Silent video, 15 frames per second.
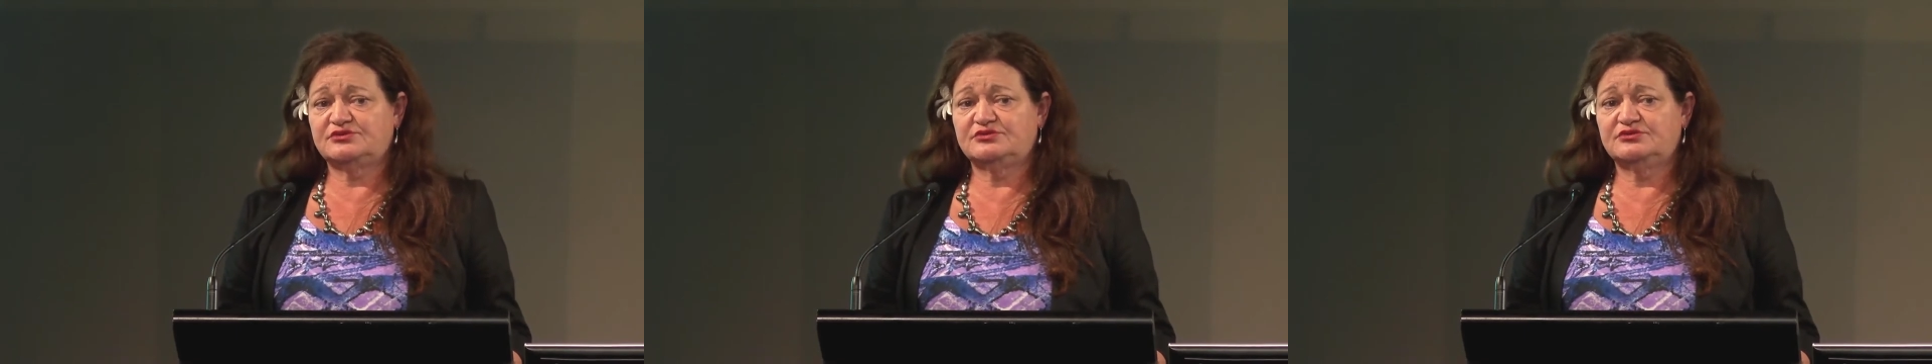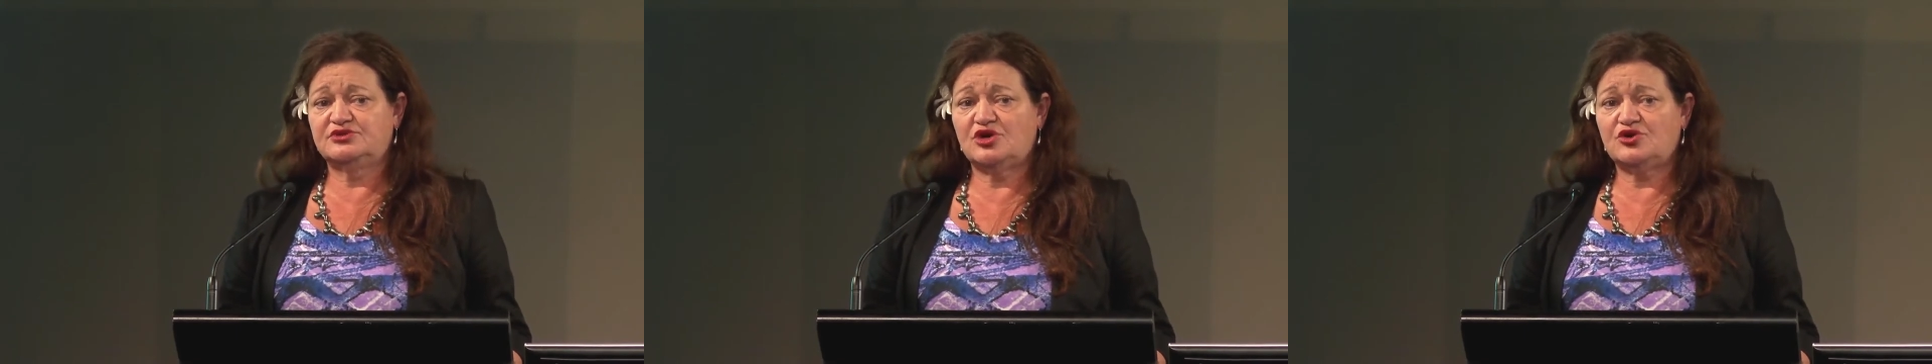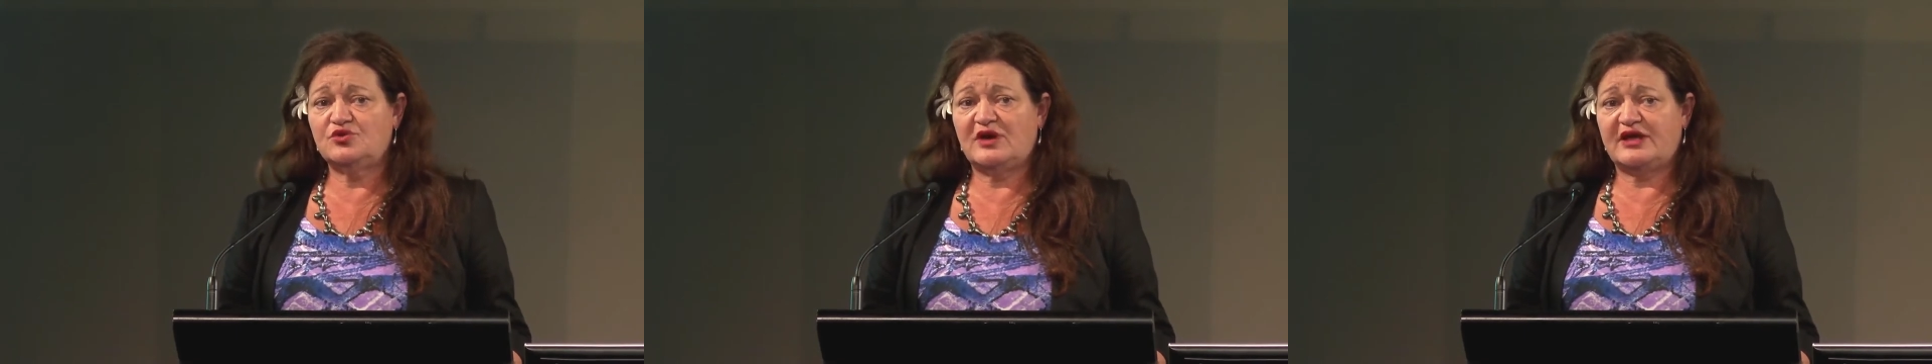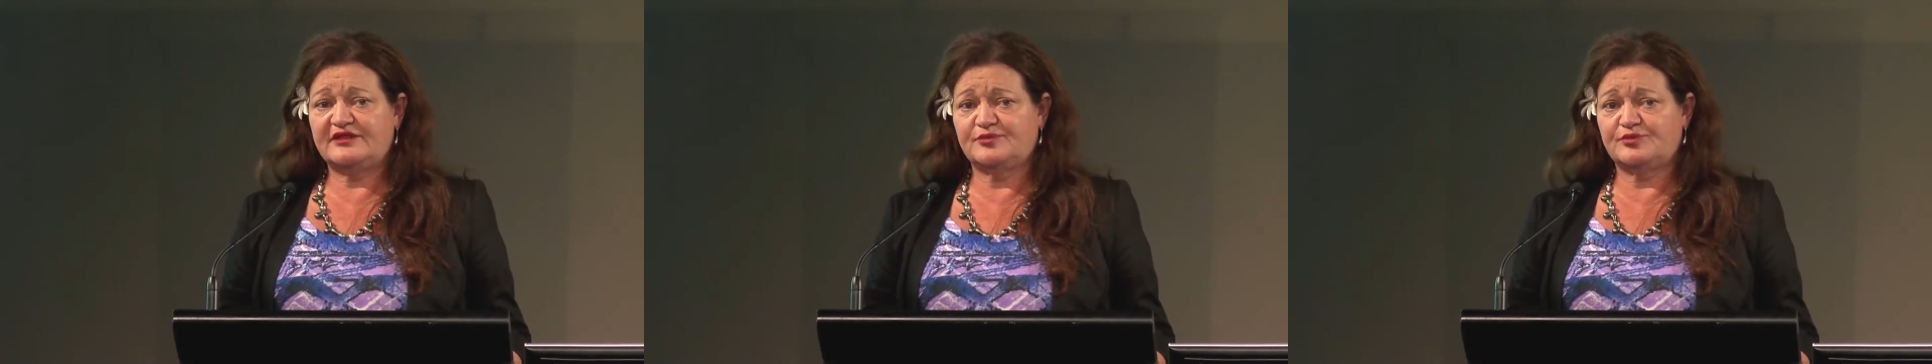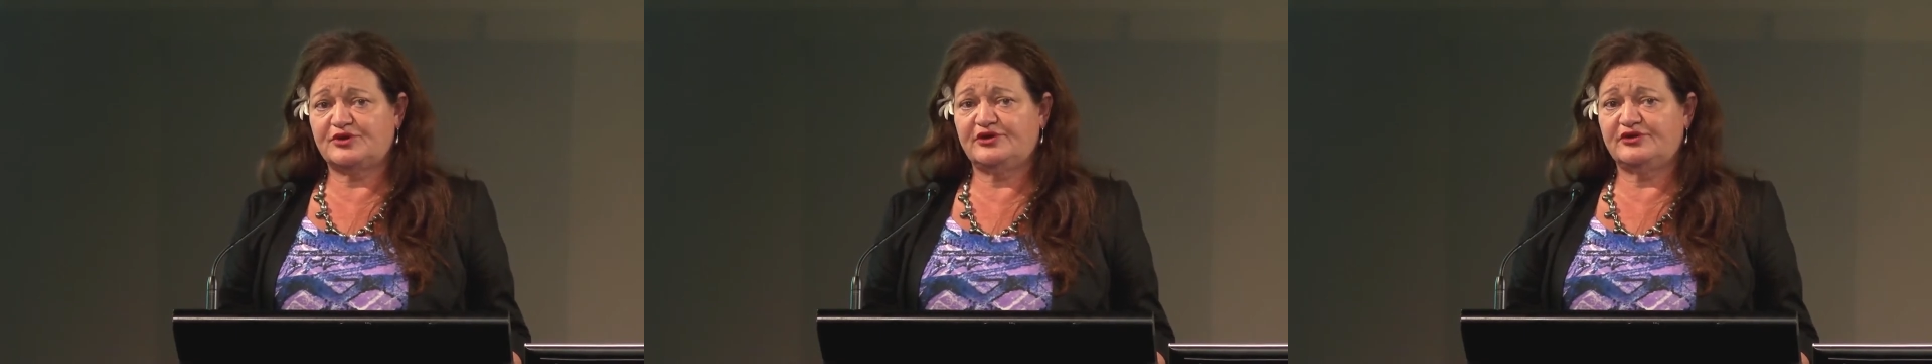No other
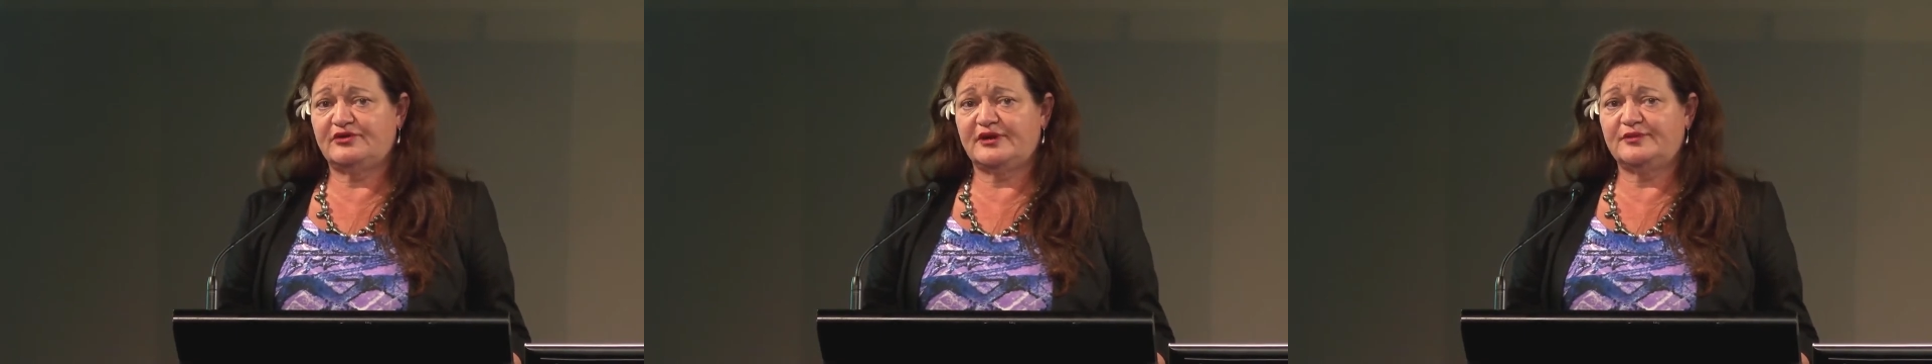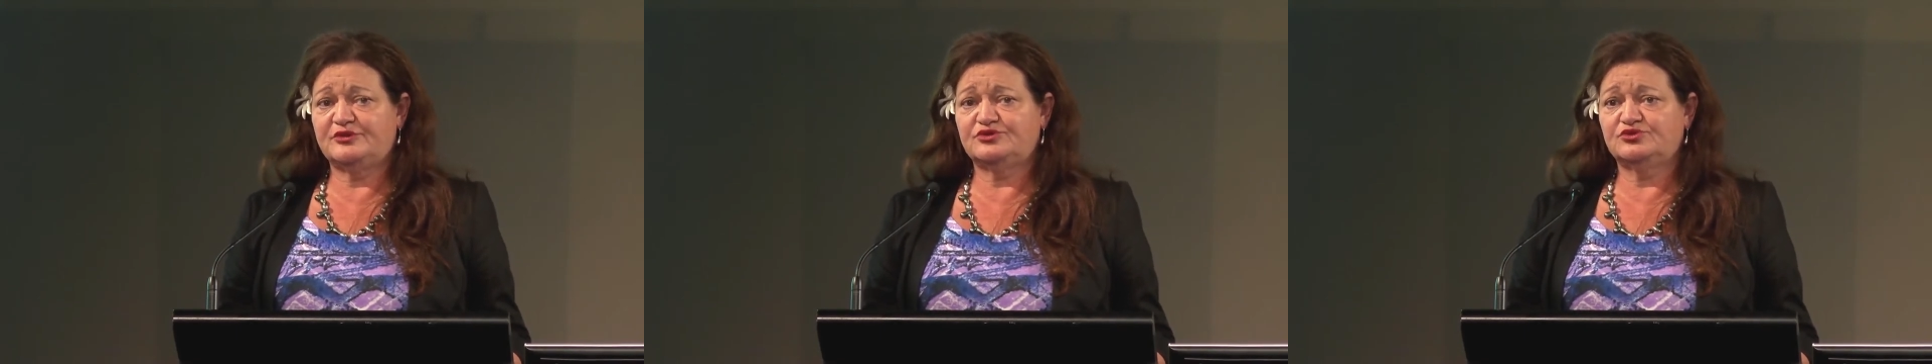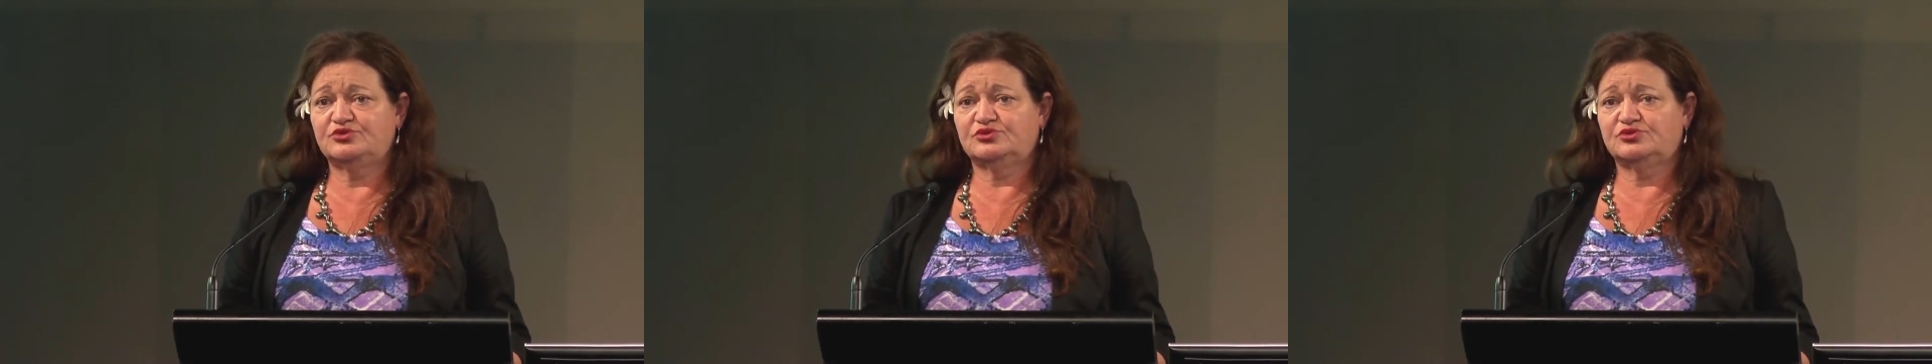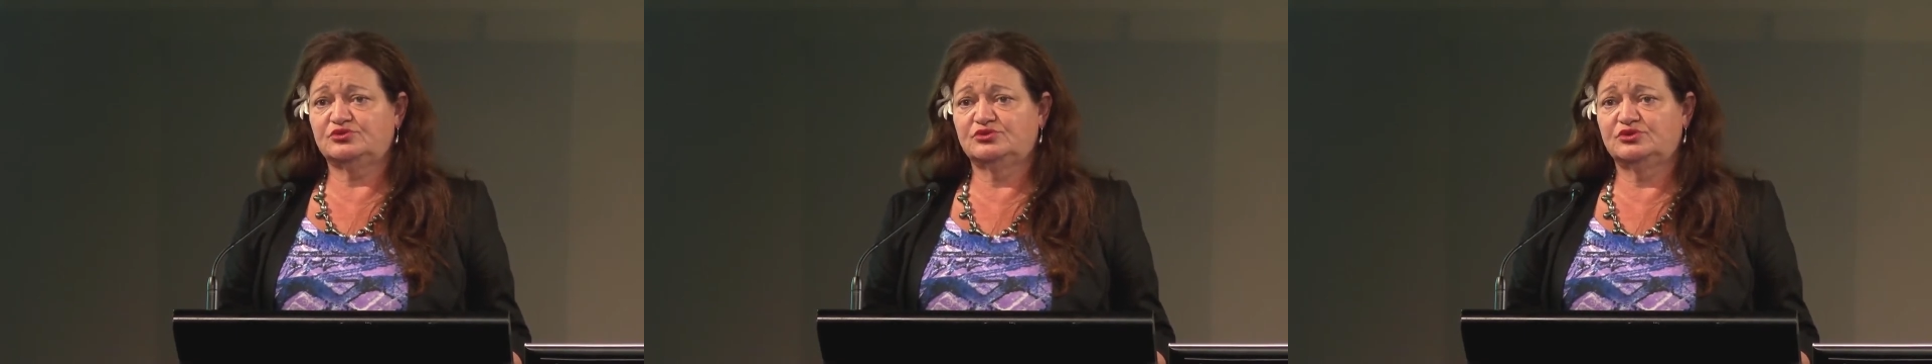program at all.